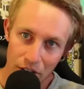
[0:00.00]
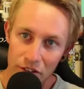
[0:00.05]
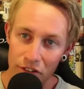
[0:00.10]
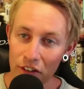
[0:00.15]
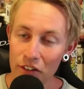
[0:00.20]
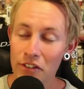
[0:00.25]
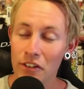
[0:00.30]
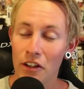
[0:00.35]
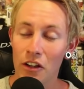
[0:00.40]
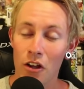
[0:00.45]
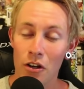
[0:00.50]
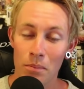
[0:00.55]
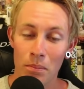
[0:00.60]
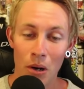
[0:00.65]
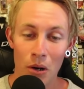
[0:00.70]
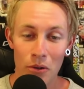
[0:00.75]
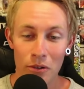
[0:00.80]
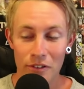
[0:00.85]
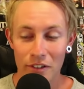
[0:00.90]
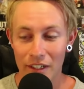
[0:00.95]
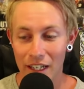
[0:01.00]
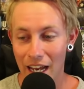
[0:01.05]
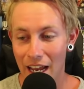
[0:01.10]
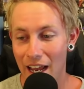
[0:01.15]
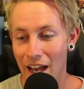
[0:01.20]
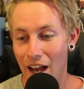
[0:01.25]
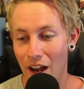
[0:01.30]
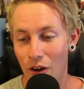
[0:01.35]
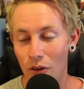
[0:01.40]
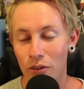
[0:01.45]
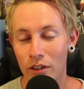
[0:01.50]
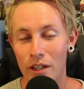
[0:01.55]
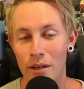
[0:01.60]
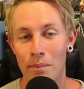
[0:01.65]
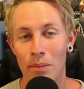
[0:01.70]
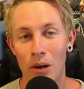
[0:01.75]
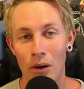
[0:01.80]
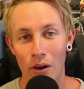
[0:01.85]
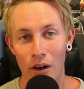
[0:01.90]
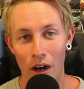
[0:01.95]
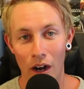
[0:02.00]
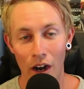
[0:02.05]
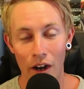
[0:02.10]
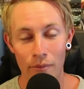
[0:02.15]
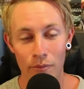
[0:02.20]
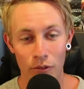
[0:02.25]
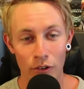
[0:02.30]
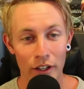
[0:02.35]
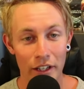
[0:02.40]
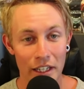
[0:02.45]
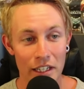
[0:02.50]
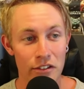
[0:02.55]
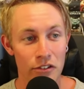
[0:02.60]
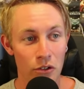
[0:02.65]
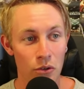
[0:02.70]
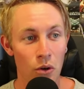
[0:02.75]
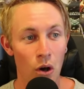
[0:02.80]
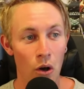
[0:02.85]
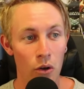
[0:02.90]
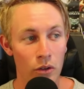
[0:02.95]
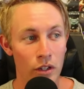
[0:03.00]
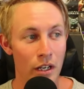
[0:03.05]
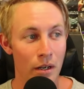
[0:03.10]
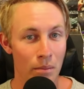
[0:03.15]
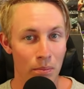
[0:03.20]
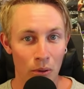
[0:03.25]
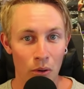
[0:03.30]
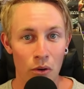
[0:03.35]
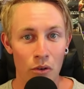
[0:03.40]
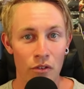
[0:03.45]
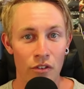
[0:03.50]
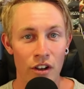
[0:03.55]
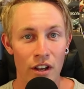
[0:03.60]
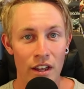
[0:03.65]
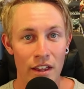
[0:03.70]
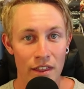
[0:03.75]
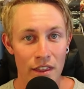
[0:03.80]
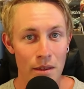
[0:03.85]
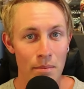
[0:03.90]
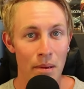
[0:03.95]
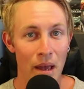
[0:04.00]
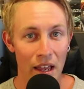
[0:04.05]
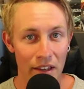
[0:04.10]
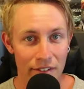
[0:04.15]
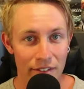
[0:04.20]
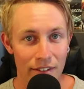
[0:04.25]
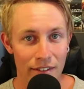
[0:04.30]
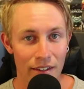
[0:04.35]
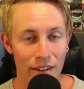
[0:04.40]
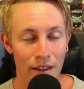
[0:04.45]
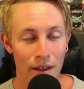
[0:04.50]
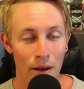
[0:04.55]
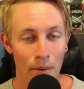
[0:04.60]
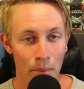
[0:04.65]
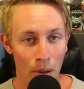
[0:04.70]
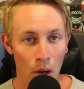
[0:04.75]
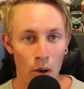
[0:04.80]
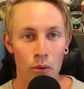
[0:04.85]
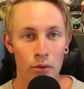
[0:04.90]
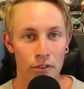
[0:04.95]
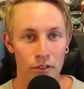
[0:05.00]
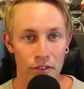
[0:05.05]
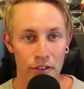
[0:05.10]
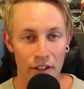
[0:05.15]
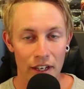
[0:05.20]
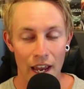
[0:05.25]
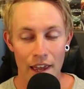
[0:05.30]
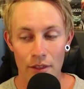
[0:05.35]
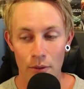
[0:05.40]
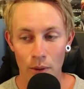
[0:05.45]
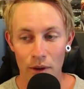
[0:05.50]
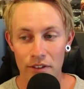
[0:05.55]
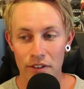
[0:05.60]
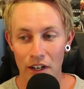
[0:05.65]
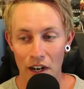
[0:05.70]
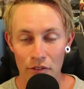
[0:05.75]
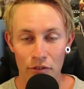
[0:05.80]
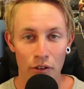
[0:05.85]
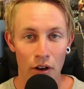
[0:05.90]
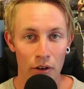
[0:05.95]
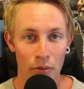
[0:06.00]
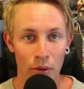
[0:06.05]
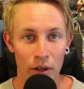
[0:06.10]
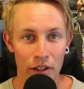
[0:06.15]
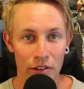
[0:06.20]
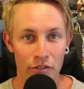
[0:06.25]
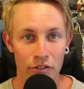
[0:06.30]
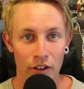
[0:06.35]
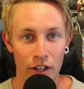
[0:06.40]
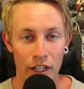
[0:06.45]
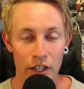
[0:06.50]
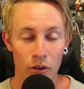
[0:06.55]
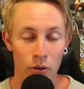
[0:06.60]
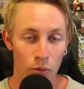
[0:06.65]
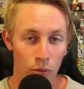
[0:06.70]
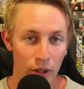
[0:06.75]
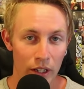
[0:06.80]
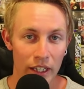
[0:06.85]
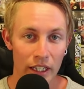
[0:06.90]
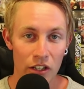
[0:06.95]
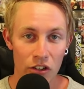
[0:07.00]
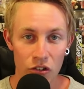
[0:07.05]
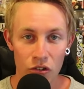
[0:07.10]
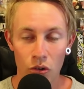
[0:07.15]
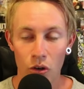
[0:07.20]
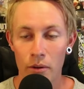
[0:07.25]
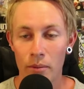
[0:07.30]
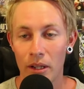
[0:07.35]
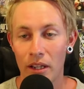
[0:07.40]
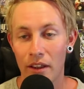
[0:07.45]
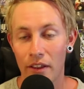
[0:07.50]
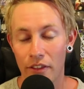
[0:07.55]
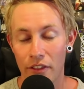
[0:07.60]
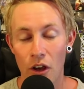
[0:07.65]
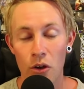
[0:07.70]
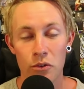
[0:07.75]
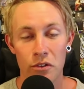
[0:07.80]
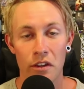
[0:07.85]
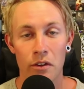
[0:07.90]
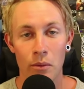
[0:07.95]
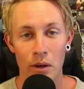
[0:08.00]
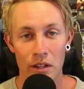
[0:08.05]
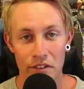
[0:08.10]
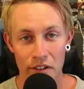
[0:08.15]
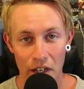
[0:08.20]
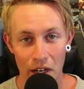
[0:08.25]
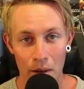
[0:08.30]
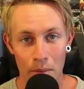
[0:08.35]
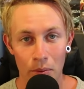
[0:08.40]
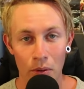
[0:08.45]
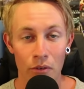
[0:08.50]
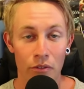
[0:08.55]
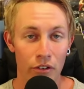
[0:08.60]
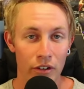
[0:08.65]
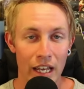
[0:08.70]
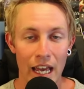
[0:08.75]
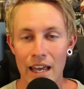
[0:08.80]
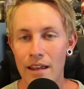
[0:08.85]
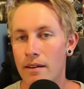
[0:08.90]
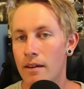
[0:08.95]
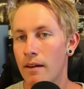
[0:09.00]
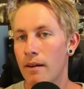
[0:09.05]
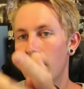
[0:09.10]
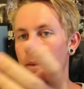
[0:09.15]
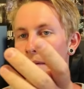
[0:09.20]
There's just a lot of posts, okay? I only, I really do only approve the best posts, okay? The ones that I find really funny or really enjoyable. Those are the ones that I approve, okay?